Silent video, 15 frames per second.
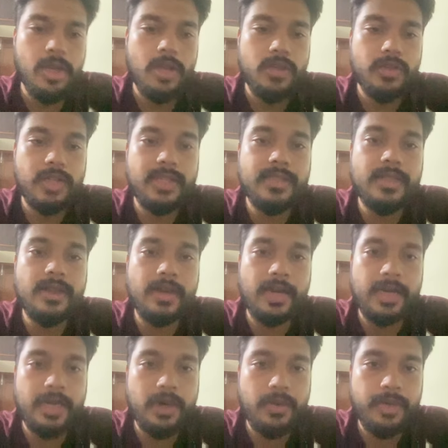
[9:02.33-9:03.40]
So that's the
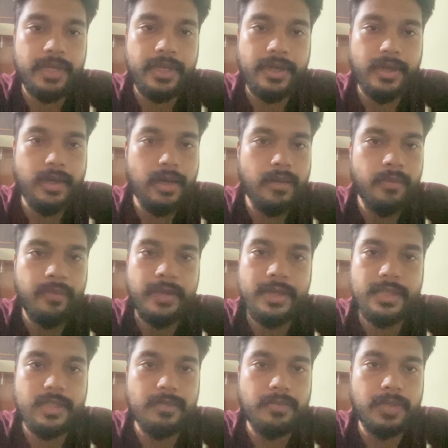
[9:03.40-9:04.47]
rundown here.
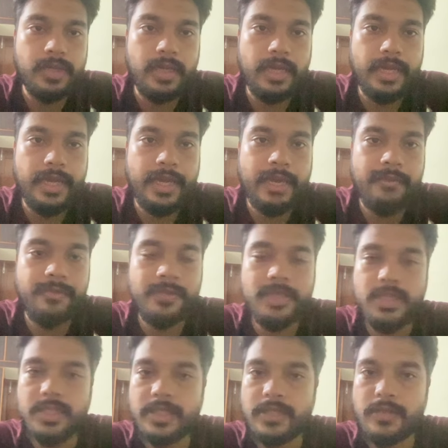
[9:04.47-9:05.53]
Very simple. I have
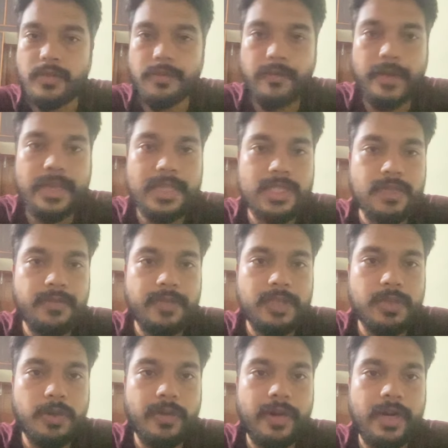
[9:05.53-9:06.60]
this files
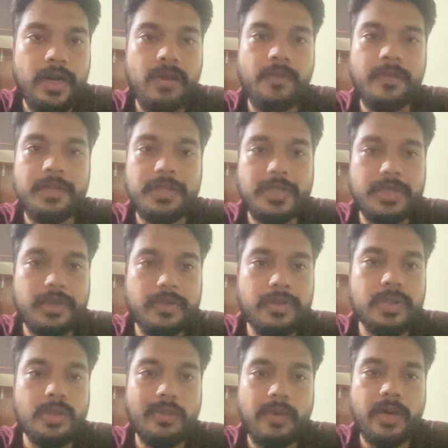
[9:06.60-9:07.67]
fetch provider which
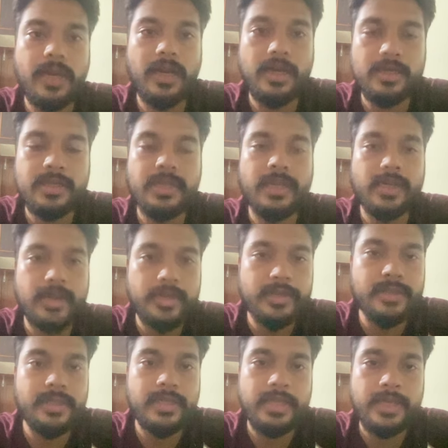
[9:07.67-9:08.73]
will work
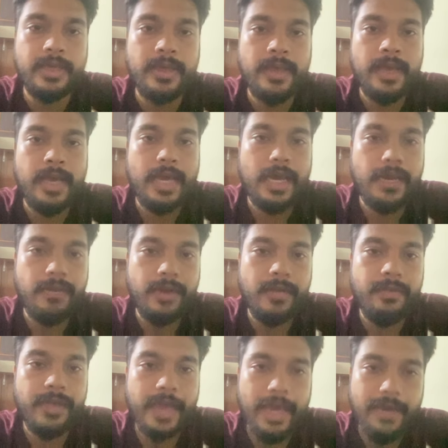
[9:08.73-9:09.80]
asynchronously, and
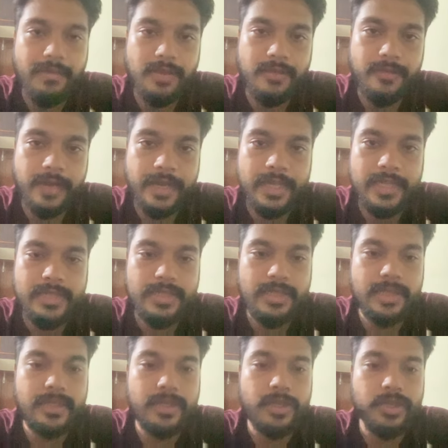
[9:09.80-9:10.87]
when we have the files,
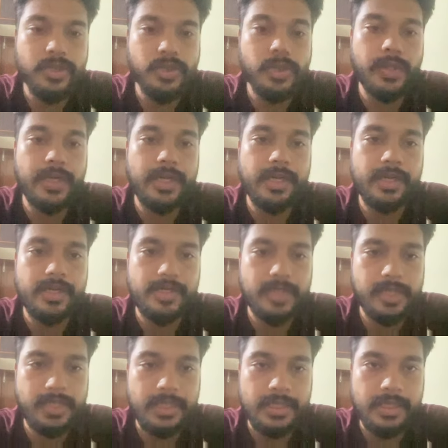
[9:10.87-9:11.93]
it's going to show it in a
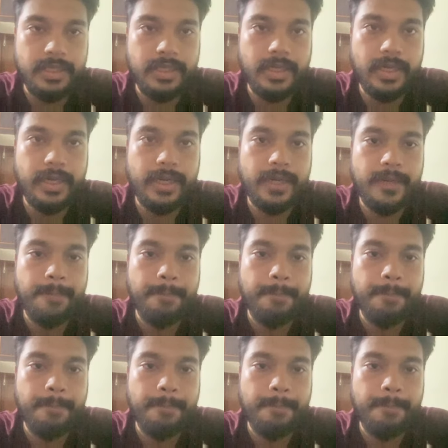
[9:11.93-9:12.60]
tree, right?